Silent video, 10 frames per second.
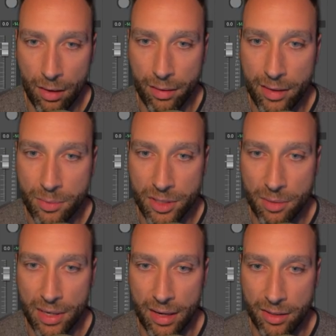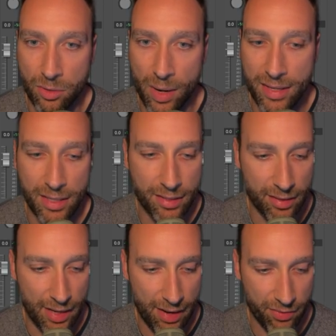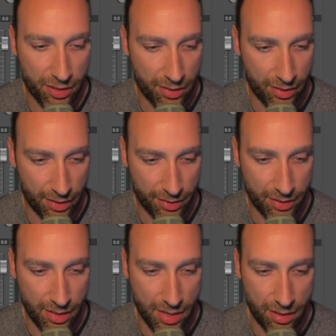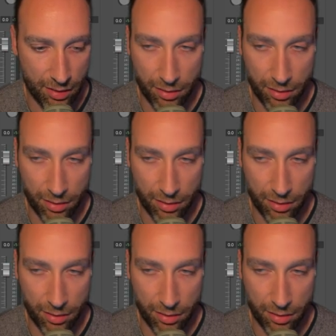This one's going to be like 20 to the left. Let's see.